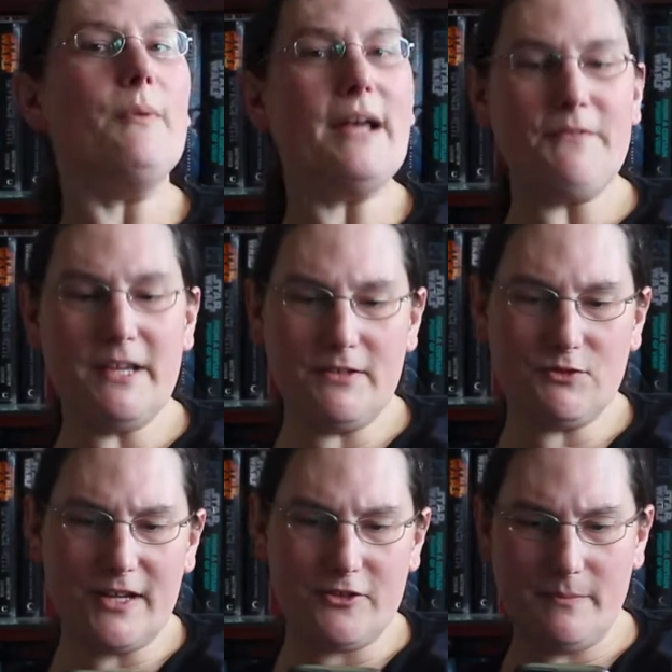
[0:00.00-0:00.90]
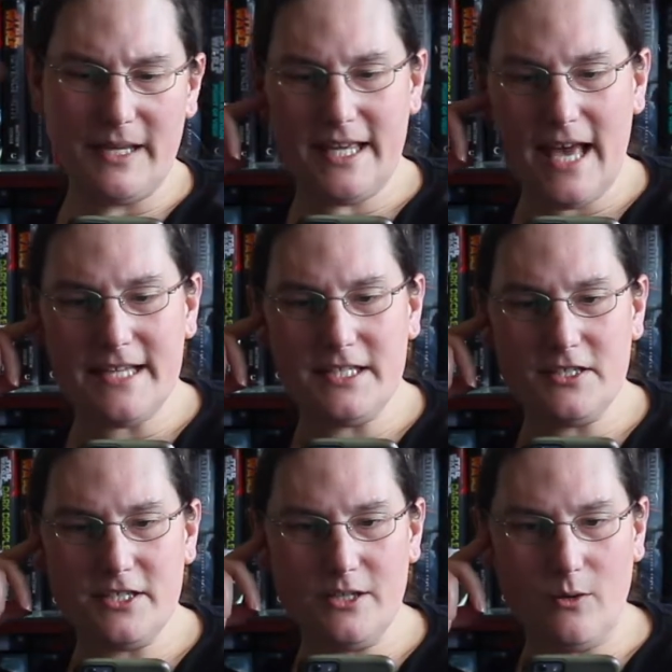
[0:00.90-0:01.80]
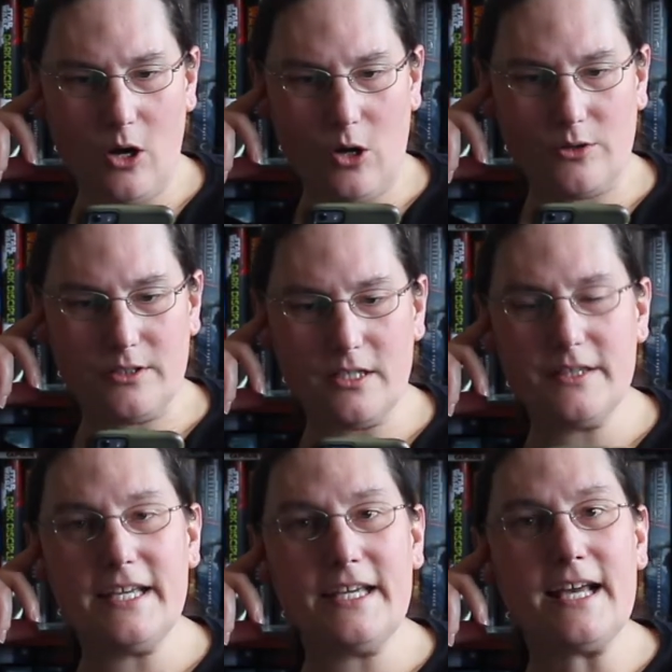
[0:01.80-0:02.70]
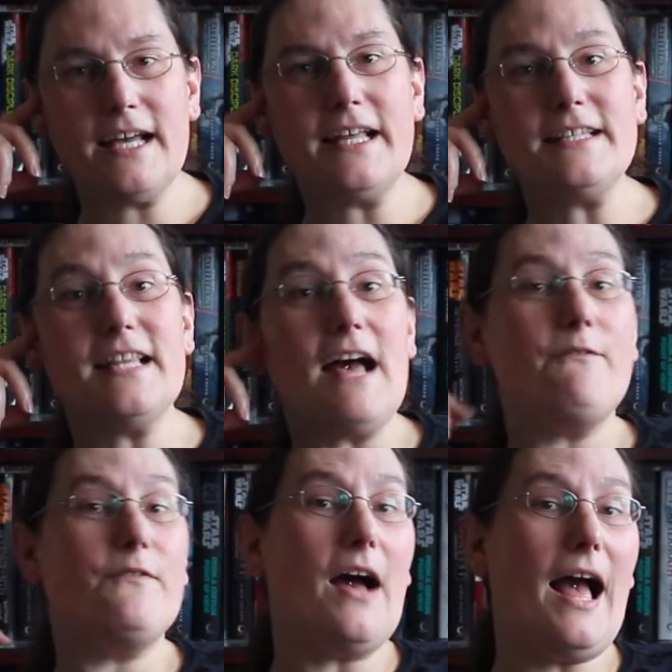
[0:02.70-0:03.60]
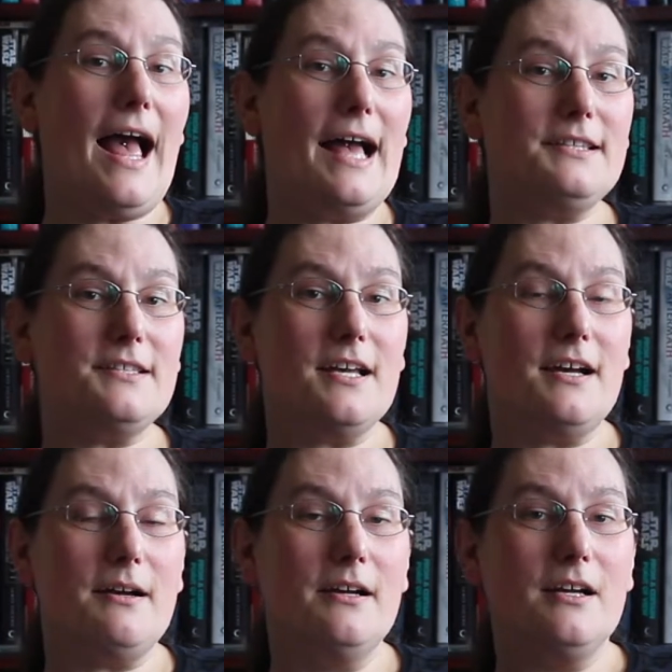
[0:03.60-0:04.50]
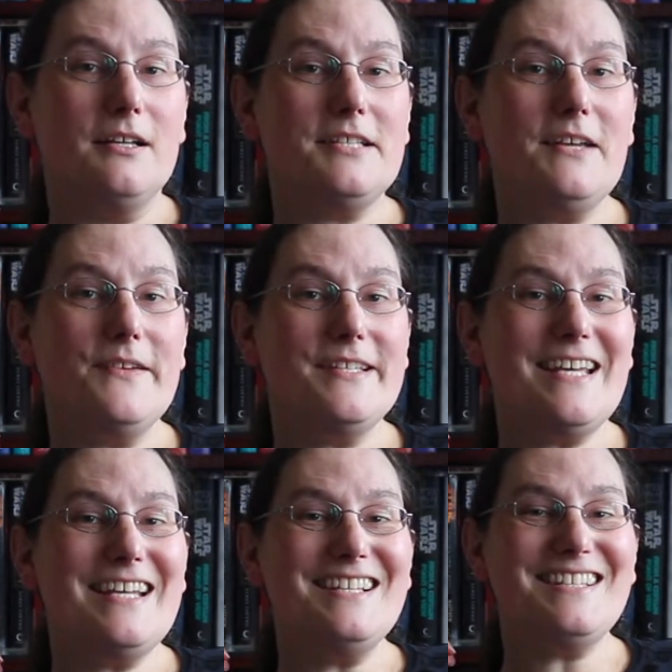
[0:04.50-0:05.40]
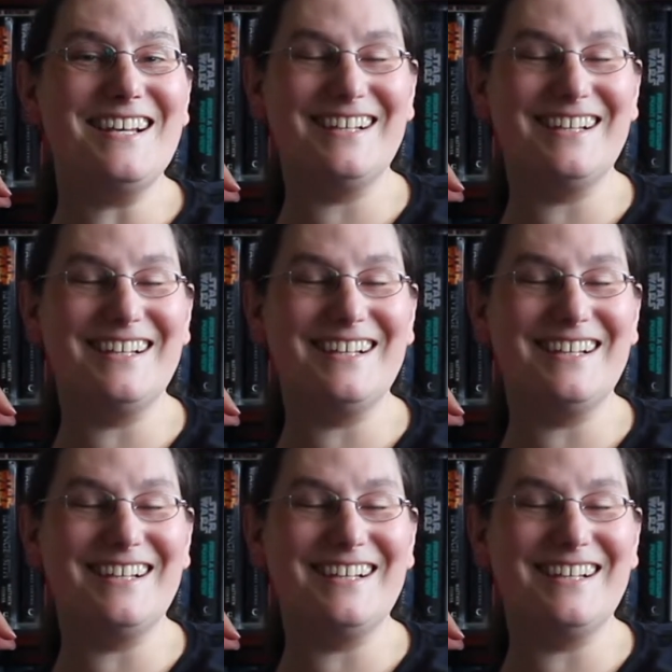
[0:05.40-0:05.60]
we have here is Retro Mickey 82 on the uh, Let's Laugh at uh, DVDs.